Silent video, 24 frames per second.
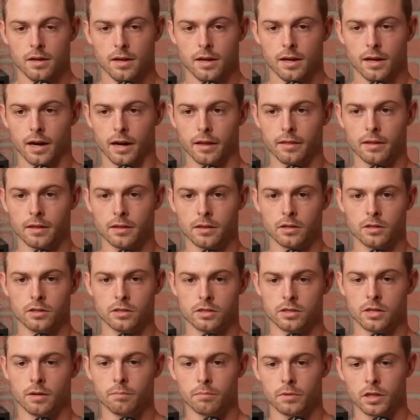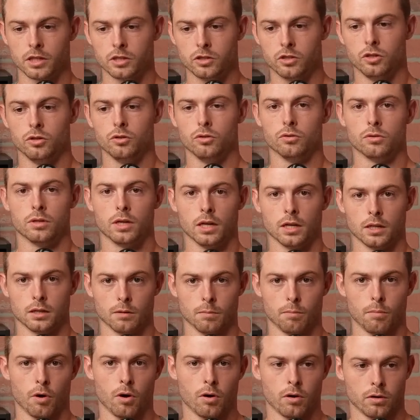And I think there's something to getting the
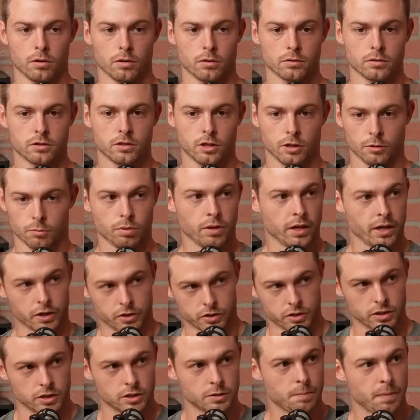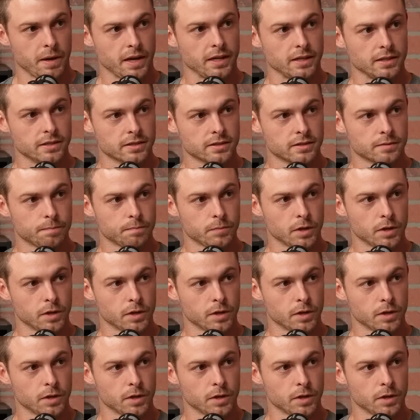ball to your players in space.